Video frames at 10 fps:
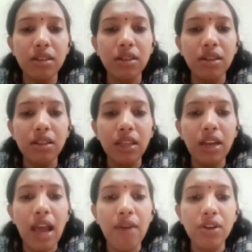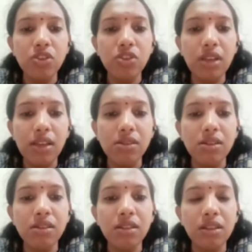Then average
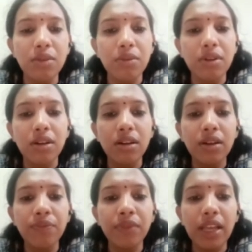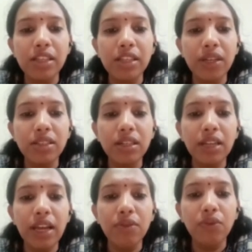cases, the expected
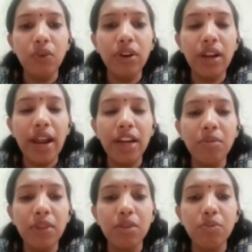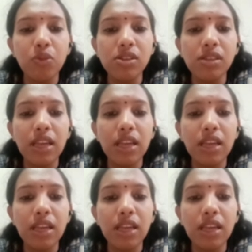time for random inputs.